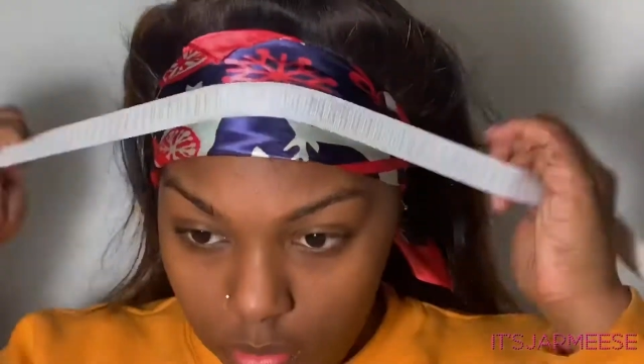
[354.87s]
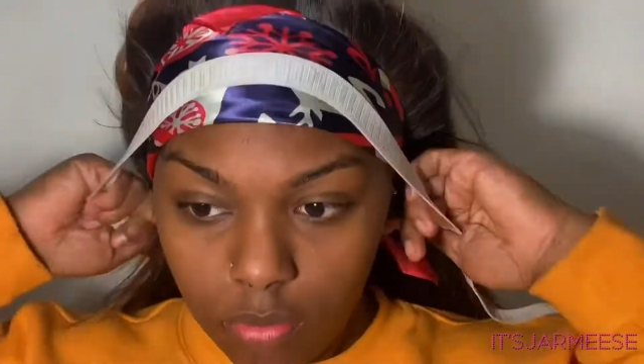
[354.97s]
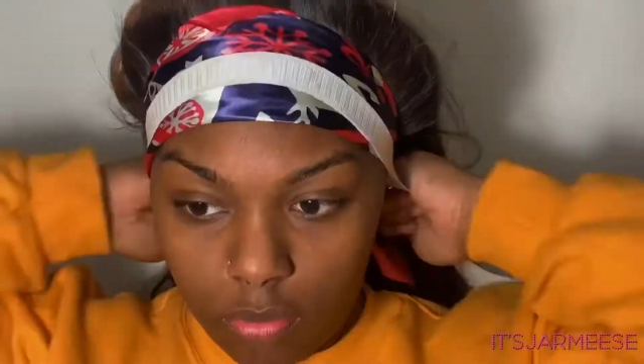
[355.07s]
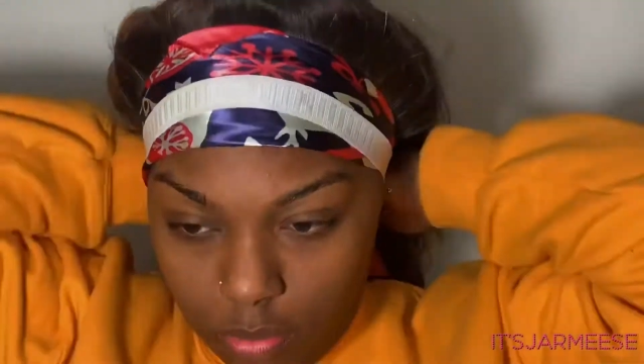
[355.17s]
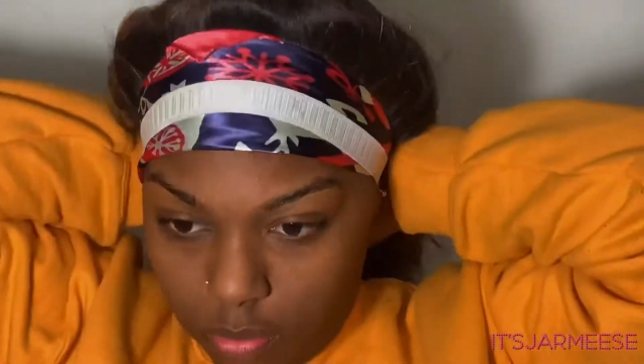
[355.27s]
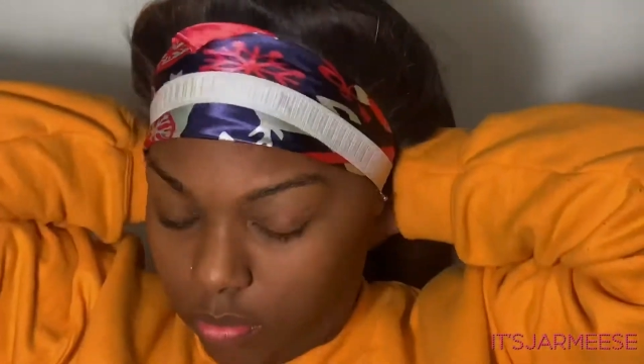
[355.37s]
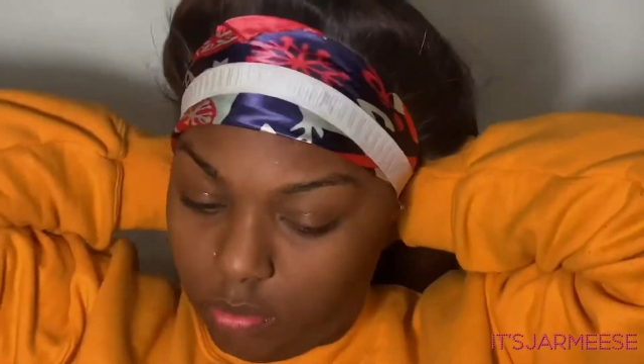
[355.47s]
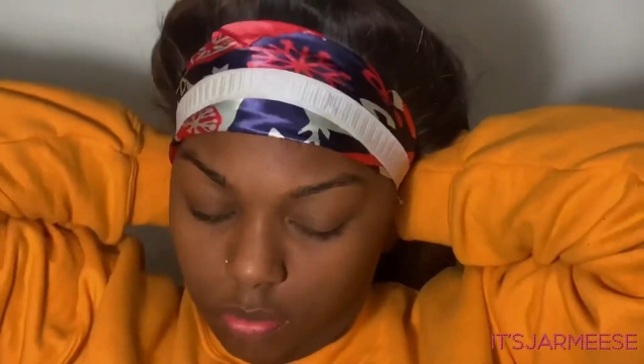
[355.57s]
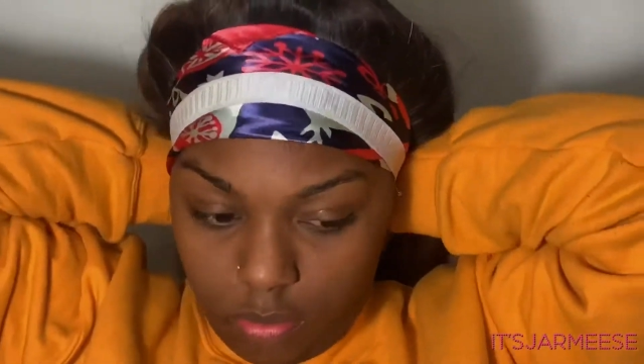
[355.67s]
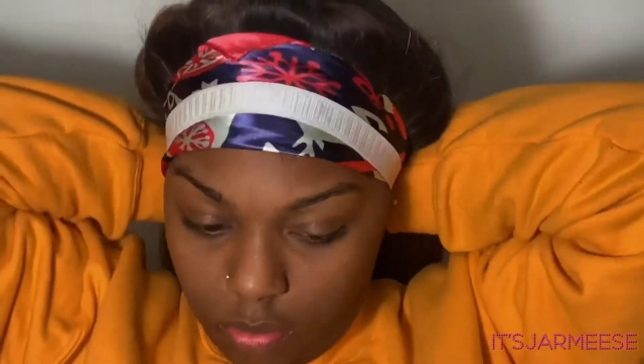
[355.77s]
I learned this from
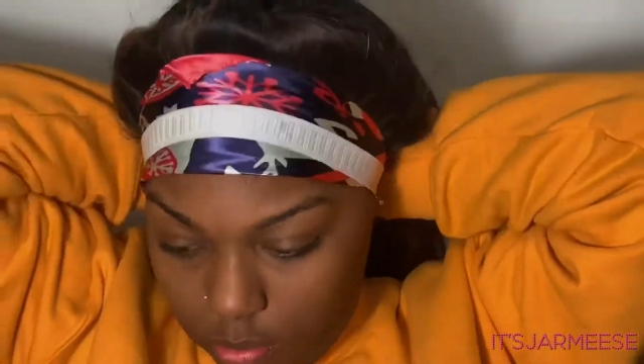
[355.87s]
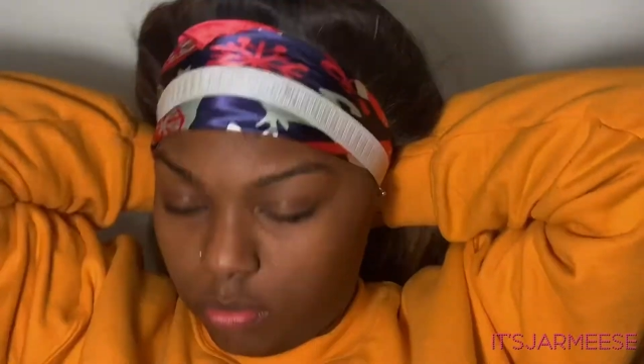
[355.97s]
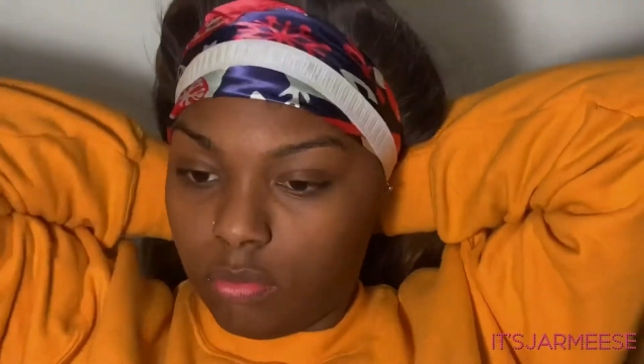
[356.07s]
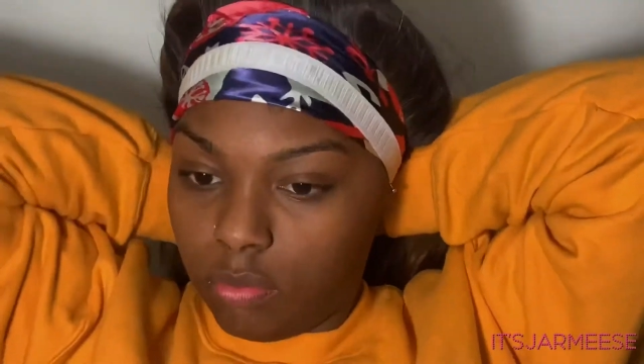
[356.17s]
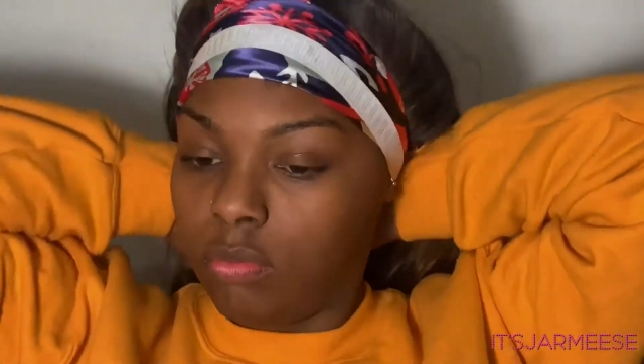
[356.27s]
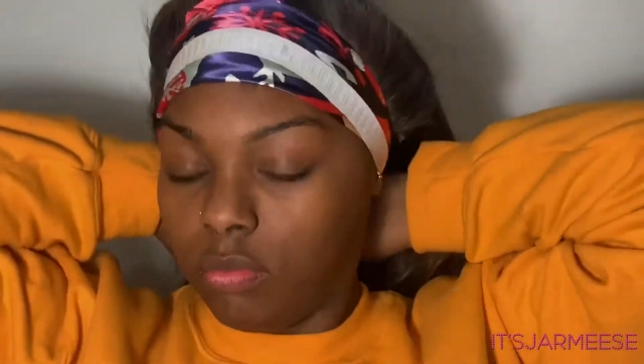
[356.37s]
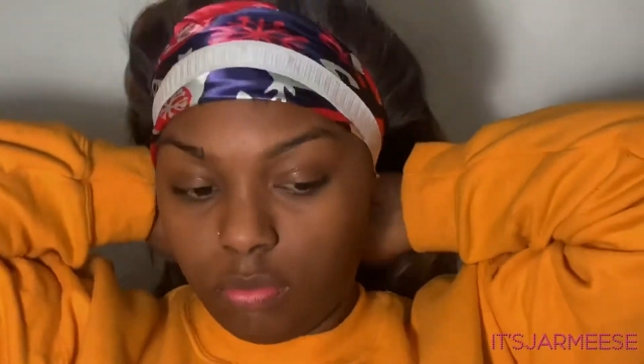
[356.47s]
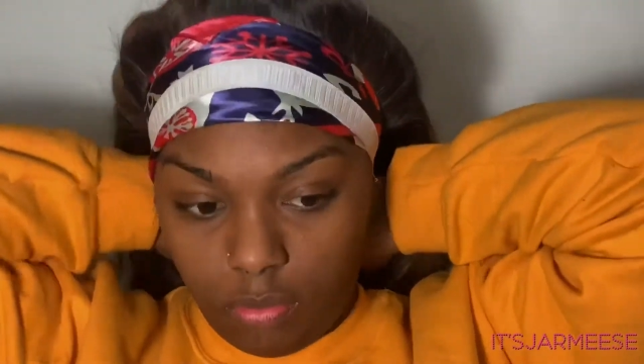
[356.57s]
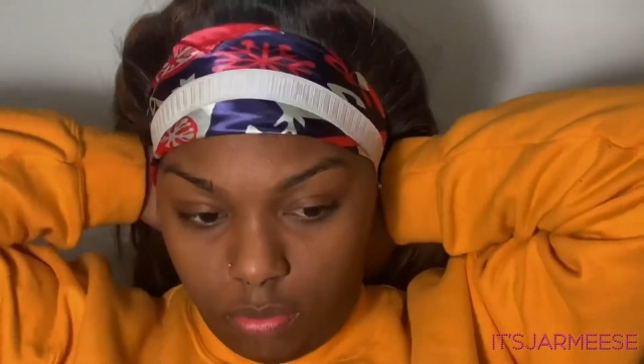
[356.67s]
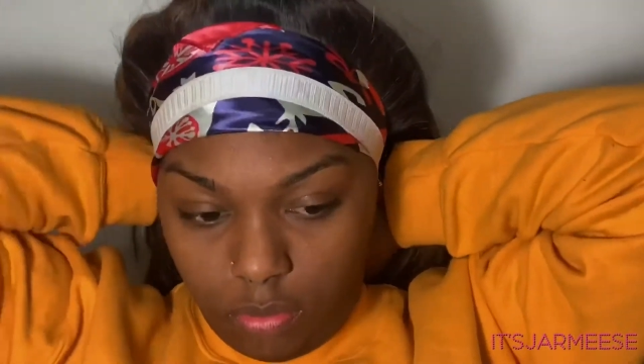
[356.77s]
Erica J, and
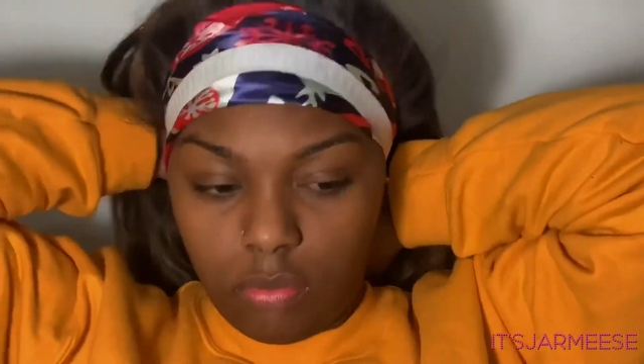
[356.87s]
this just